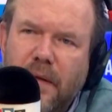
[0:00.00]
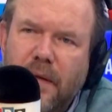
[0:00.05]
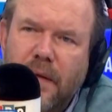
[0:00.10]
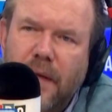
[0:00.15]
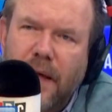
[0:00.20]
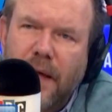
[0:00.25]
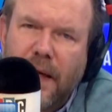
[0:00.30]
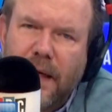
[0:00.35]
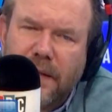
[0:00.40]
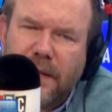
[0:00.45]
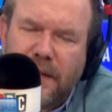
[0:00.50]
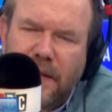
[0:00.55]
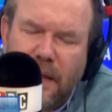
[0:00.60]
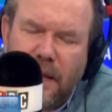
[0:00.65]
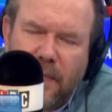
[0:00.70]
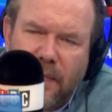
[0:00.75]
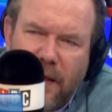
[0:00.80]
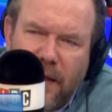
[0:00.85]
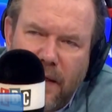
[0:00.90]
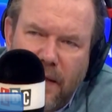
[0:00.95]
and
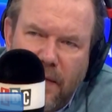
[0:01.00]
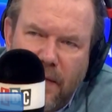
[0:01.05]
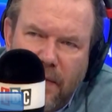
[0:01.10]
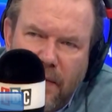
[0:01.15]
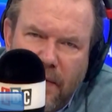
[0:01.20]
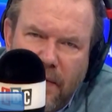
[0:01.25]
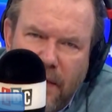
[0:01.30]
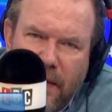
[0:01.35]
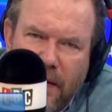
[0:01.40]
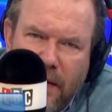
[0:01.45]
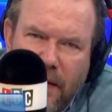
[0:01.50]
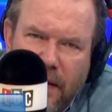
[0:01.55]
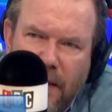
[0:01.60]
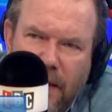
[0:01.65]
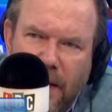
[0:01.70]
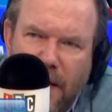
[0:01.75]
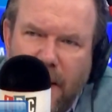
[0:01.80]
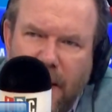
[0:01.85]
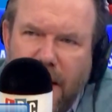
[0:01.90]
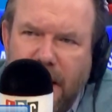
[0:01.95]
somehow
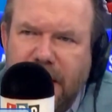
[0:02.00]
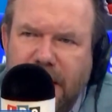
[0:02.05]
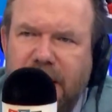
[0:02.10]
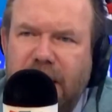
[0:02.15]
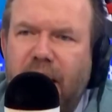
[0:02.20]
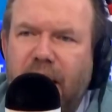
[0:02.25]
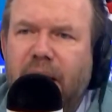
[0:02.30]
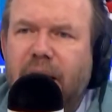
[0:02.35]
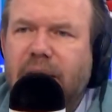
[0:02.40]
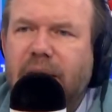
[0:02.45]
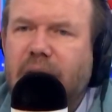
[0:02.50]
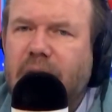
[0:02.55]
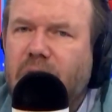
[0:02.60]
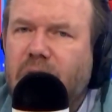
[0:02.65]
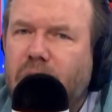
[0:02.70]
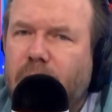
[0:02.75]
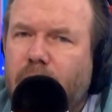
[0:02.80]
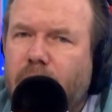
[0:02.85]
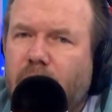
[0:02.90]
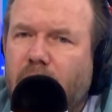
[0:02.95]
assay it into
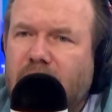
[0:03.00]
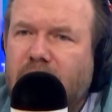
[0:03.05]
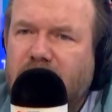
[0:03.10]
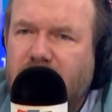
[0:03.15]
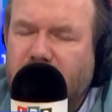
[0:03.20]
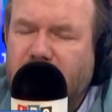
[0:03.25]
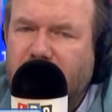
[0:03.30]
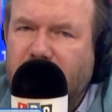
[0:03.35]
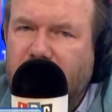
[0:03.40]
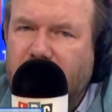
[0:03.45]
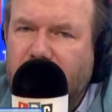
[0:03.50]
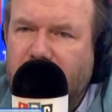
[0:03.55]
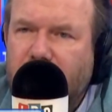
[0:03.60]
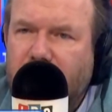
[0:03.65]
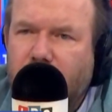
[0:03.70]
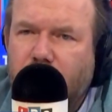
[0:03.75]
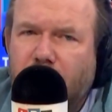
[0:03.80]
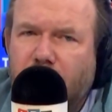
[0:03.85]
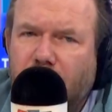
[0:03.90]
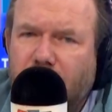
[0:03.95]
politics or
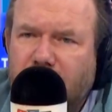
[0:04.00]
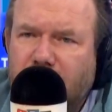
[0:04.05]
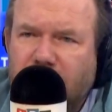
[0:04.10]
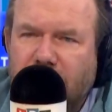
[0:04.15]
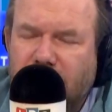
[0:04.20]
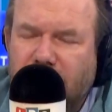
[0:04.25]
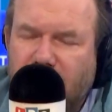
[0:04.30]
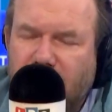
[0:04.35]
policy. You